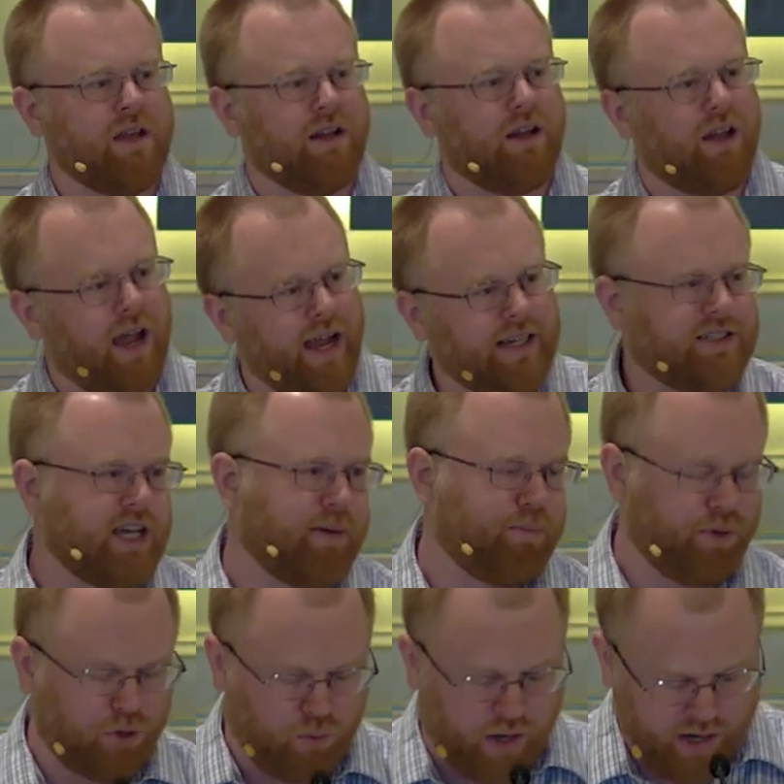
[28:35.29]
lines up
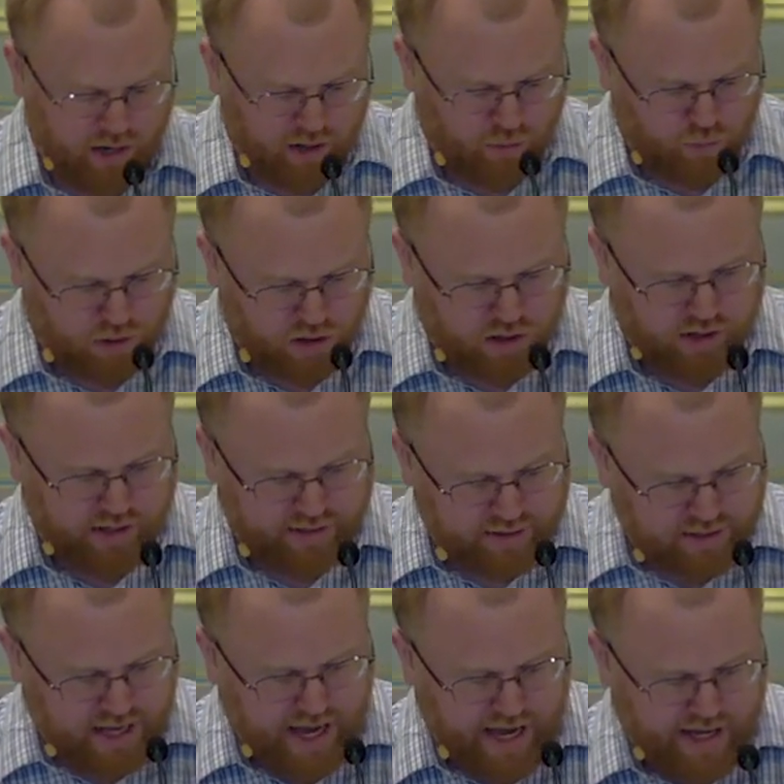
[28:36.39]
with what the word
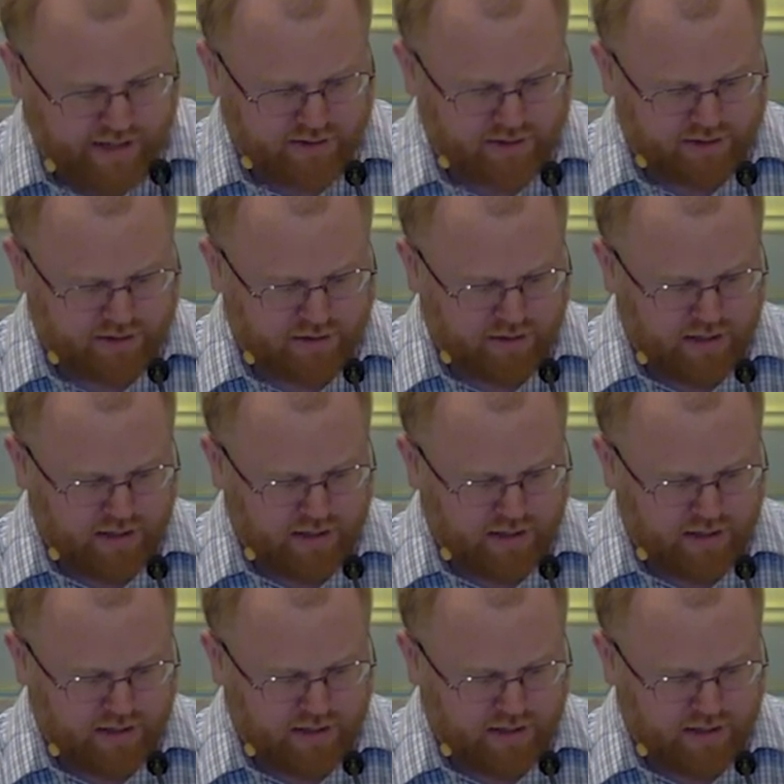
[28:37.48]
says.